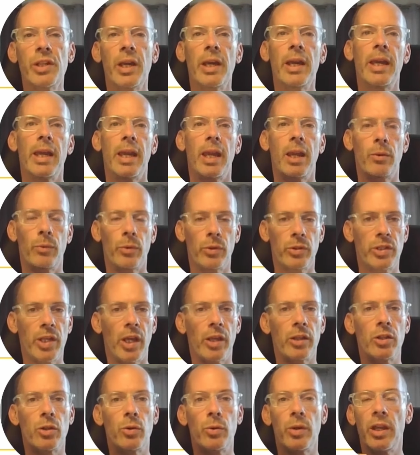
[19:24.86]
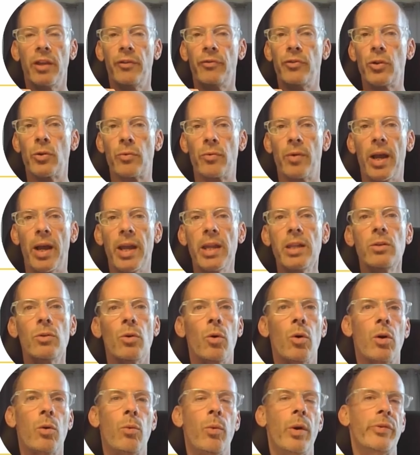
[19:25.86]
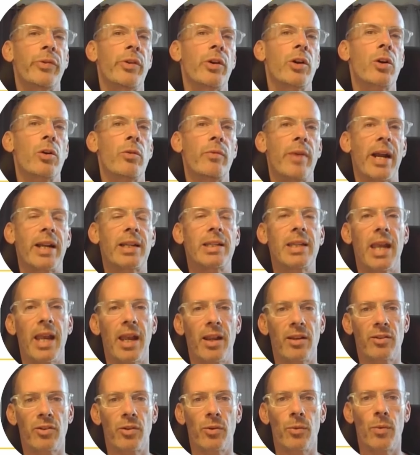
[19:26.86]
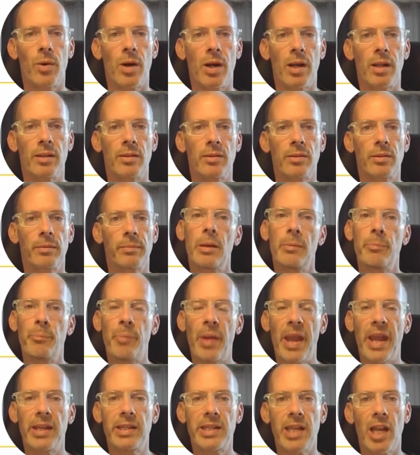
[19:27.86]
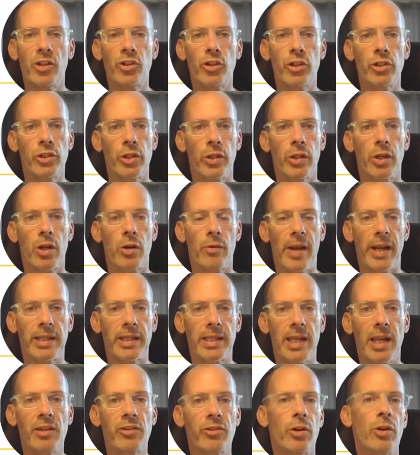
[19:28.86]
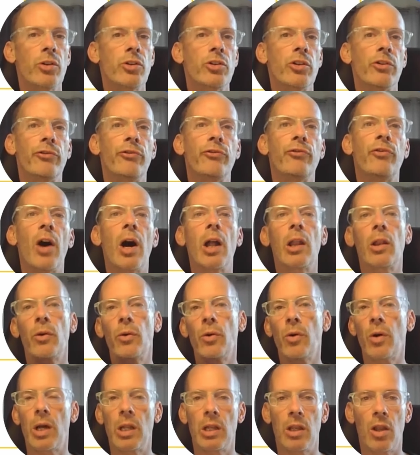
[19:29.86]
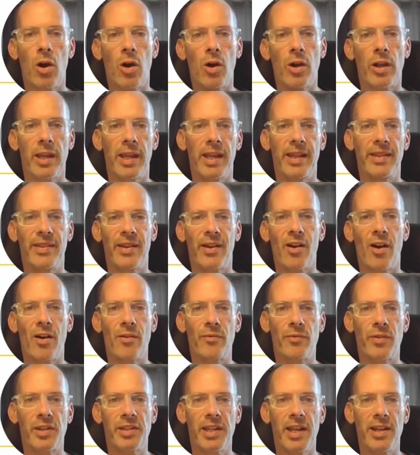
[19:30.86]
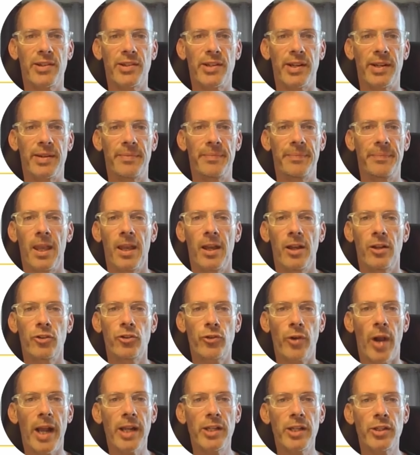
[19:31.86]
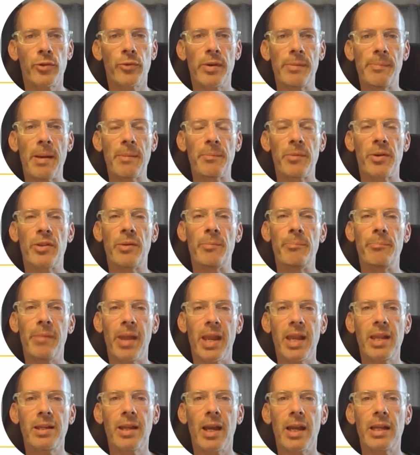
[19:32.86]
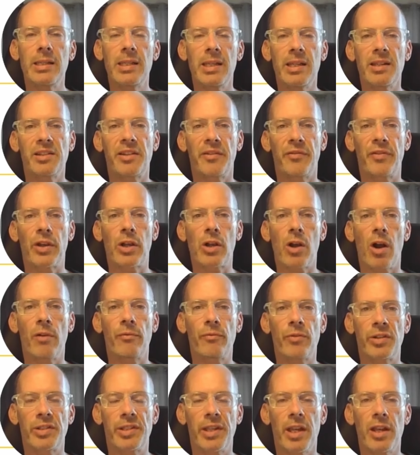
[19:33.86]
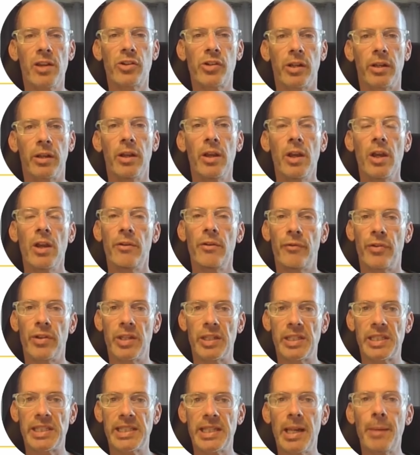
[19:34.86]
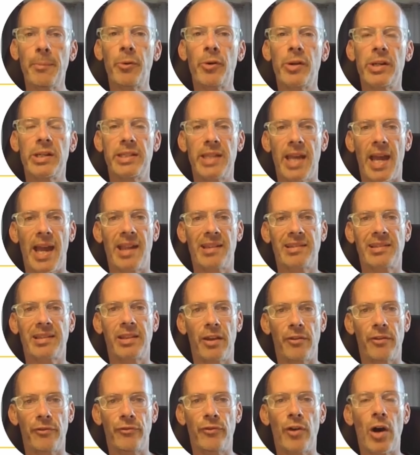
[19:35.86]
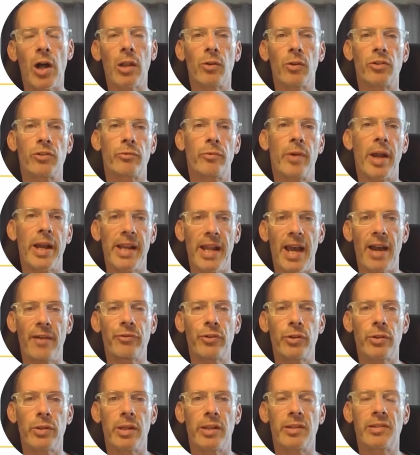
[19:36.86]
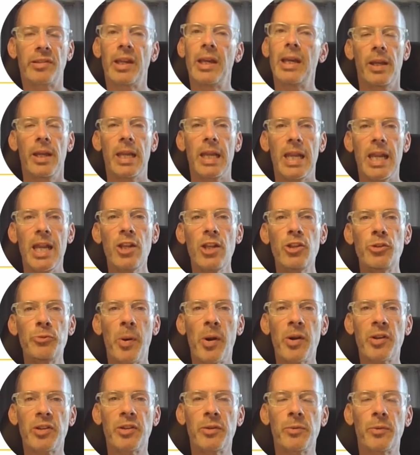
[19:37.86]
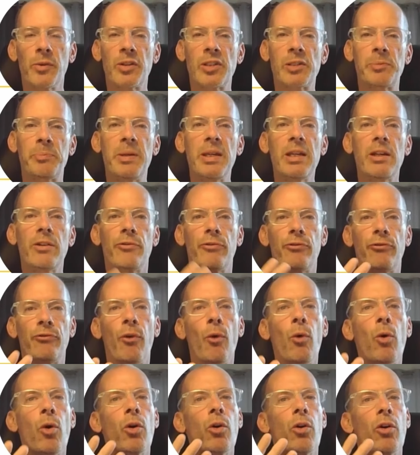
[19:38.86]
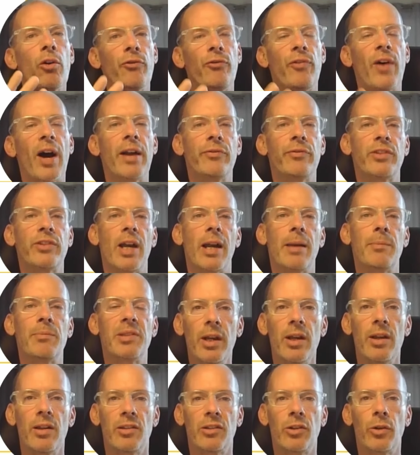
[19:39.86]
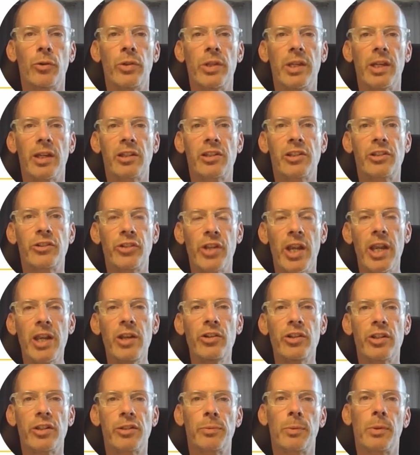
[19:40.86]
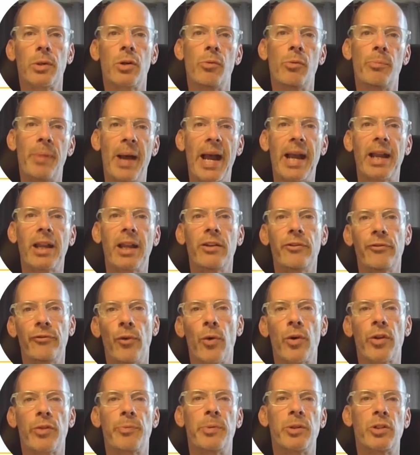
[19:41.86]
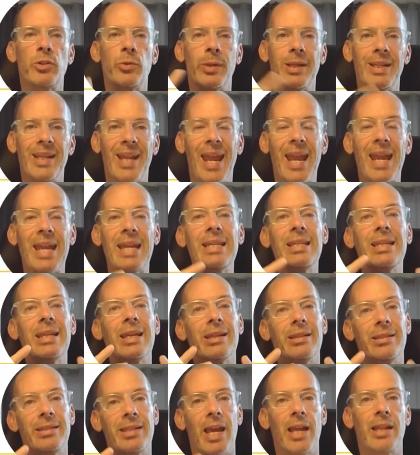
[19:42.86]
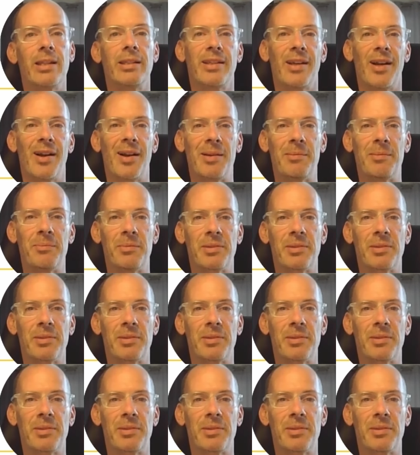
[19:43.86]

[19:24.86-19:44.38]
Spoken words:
it will tell you if you're right or what the correct answer was. Pay attention to the correct answer to follow along in the conversation. Try to remember the main ideas of the conversation for the summary task that follows right after this. Each person will speak 4 or 5 times, so the exchanges will go back and forth between 8 and 10 times.